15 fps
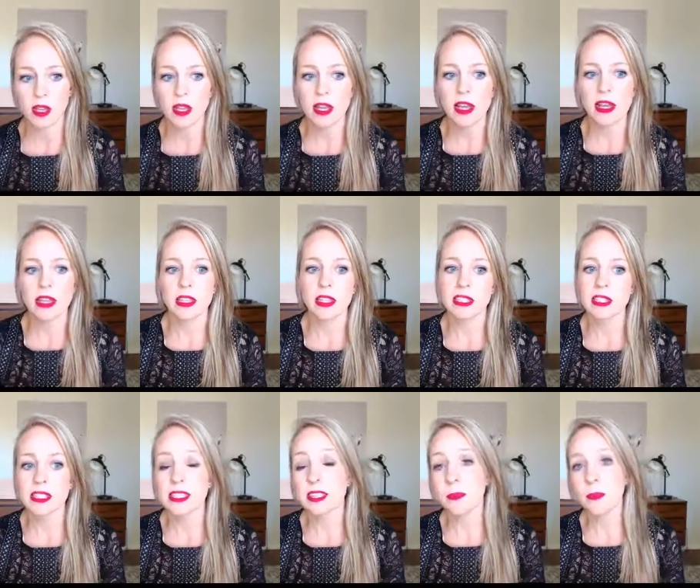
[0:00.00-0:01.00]
Then
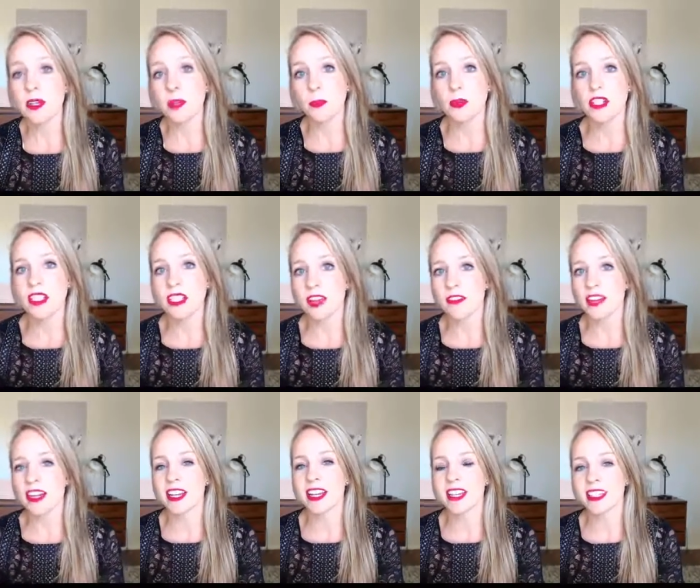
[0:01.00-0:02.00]
step number 7
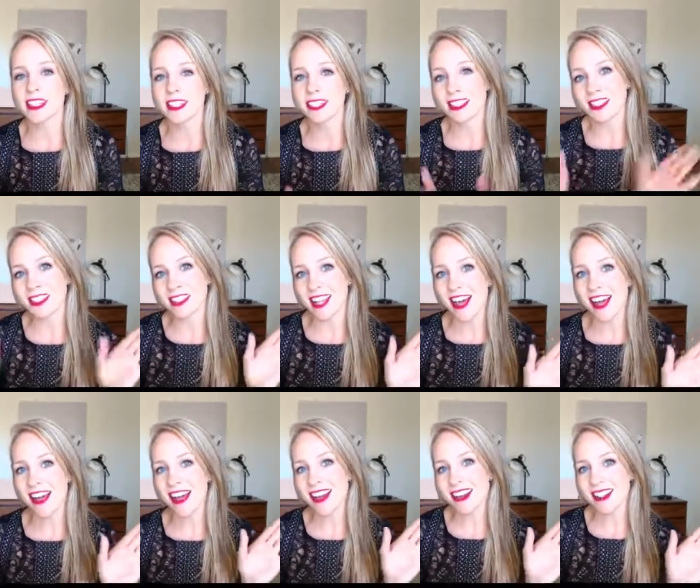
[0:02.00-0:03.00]
is
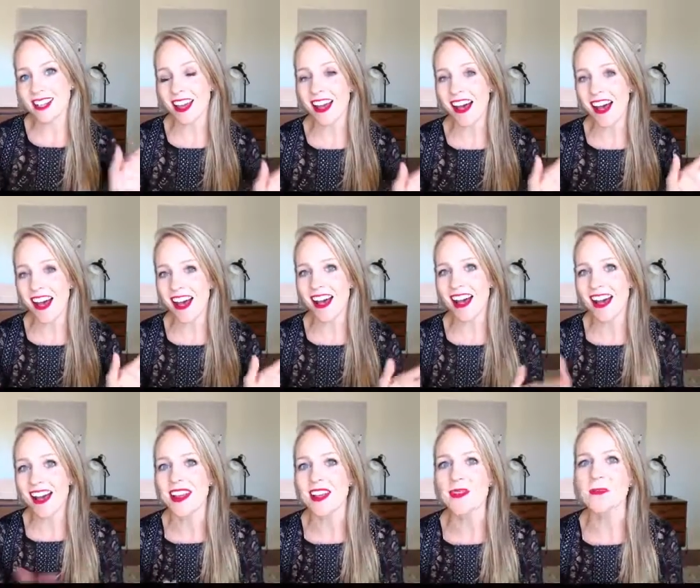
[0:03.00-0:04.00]
design
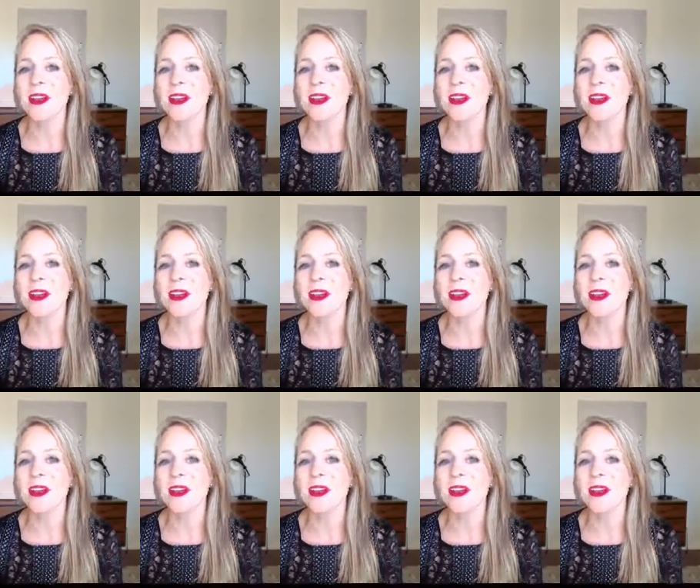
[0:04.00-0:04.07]
time.